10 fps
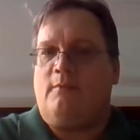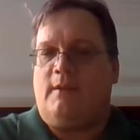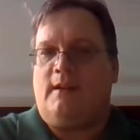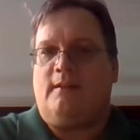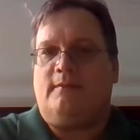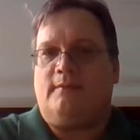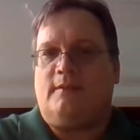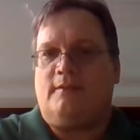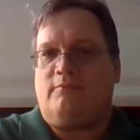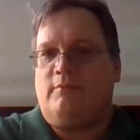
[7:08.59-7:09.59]
Well,
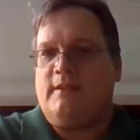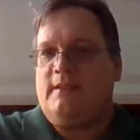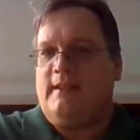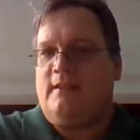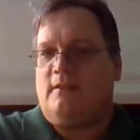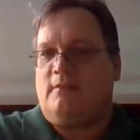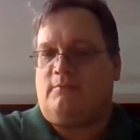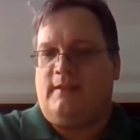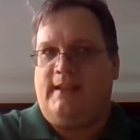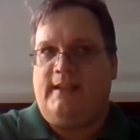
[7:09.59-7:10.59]
there's really
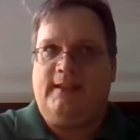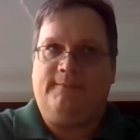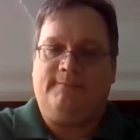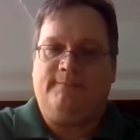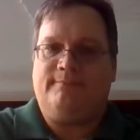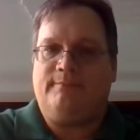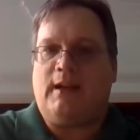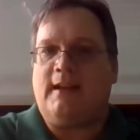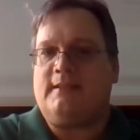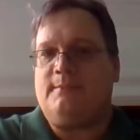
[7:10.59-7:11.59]
three,
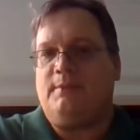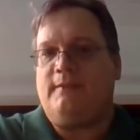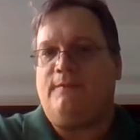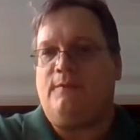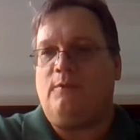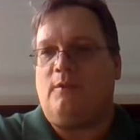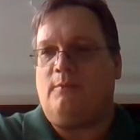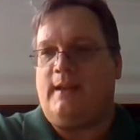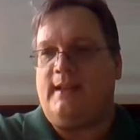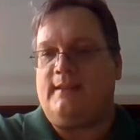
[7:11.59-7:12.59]
possibly four
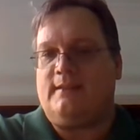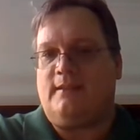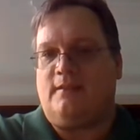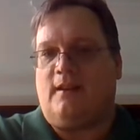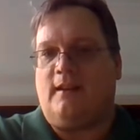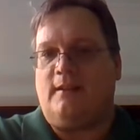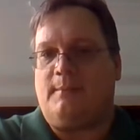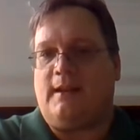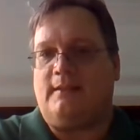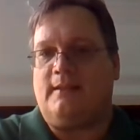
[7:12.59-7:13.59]
ways to talk
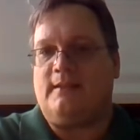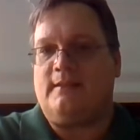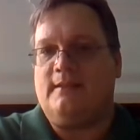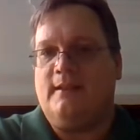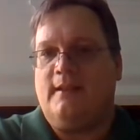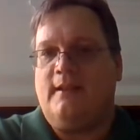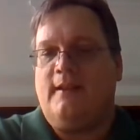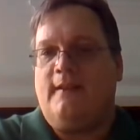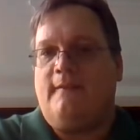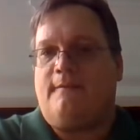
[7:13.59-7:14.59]
about this.
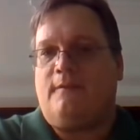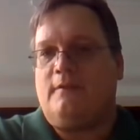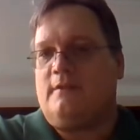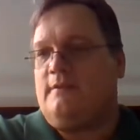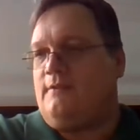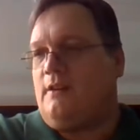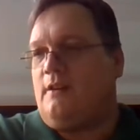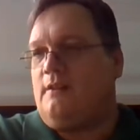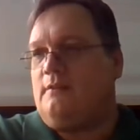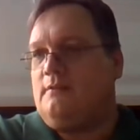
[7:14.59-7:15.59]
First of
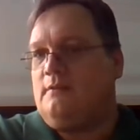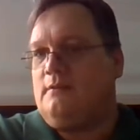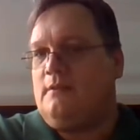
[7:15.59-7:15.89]
all,